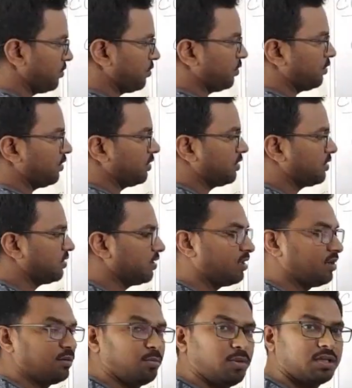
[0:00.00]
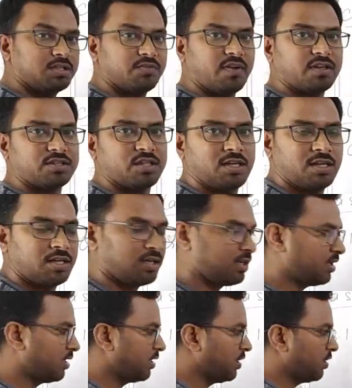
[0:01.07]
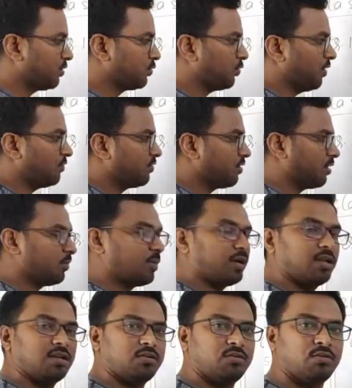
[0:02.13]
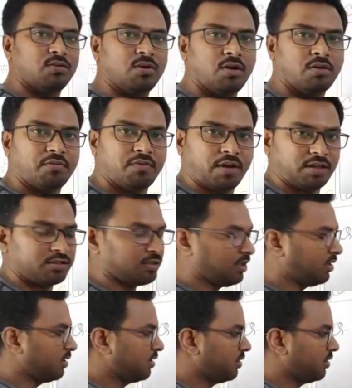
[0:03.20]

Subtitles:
So this is in mixed fraction, so we have to convert into fraction.